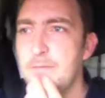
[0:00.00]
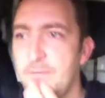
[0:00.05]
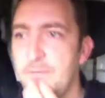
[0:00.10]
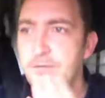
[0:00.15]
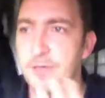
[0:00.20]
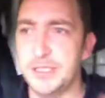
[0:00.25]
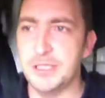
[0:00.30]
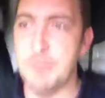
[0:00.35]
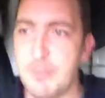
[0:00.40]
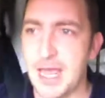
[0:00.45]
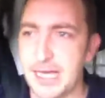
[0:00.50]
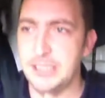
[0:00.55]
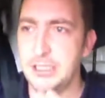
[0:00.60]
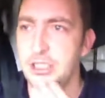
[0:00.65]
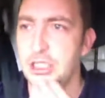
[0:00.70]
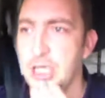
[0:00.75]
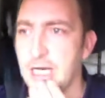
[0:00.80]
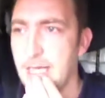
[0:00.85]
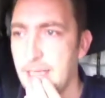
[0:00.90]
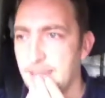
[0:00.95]
for
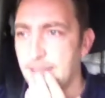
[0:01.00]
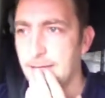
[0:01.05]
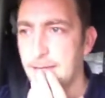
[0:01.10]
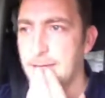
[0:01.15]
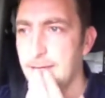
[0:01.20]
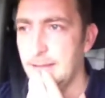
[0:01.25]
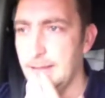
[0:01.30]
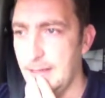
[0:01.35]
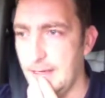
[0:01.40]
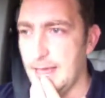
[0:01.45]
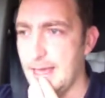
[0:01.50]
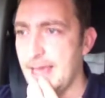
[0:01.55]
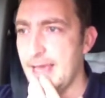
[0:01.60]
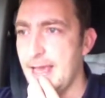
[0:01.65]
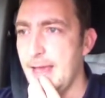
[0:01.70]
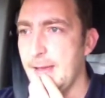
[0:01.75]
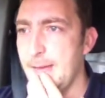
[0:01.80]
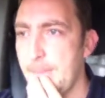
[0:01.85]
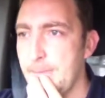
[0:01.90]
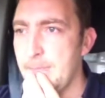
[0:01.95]
dementia.
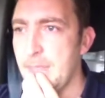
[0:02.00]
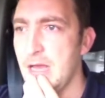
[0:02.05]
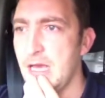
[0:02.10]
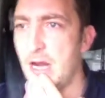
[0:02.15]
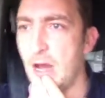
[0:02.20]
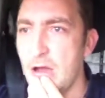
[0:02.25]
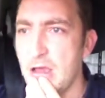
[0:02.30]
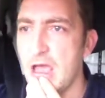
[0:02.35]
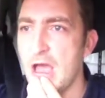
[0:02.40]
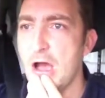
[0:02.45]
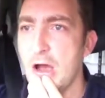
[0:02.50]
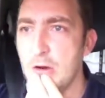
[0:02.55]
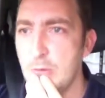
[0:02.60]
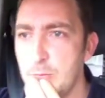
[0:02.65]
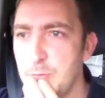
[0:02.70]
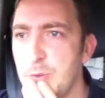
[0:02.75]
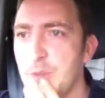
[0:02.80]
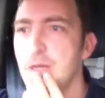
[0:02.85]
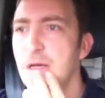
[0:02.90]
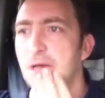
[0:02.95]
And I hope,